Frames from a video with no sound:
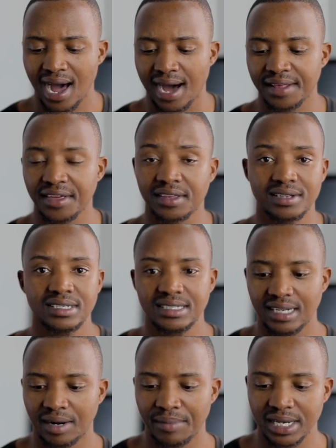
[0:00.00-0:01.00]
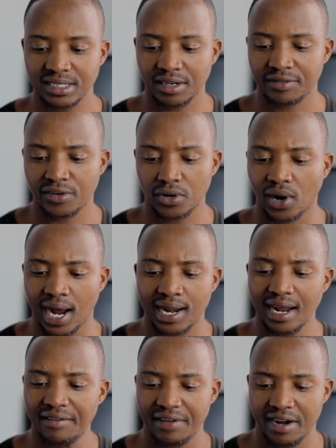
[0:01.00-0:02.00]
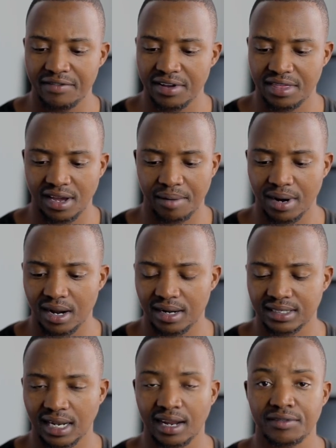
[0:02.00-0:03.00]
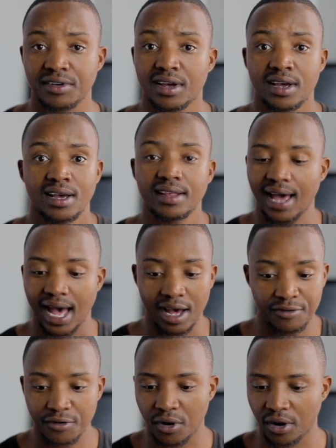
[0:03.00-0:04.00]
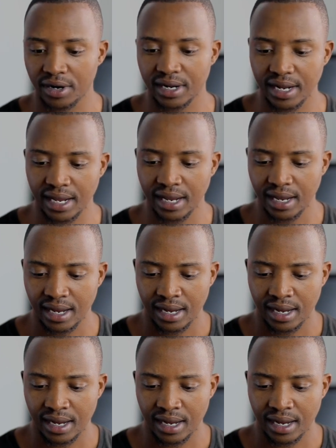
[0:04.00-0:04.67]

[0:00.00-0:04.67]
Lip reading: I think this is an amazing photo. I love everything about it. I love the afro on there.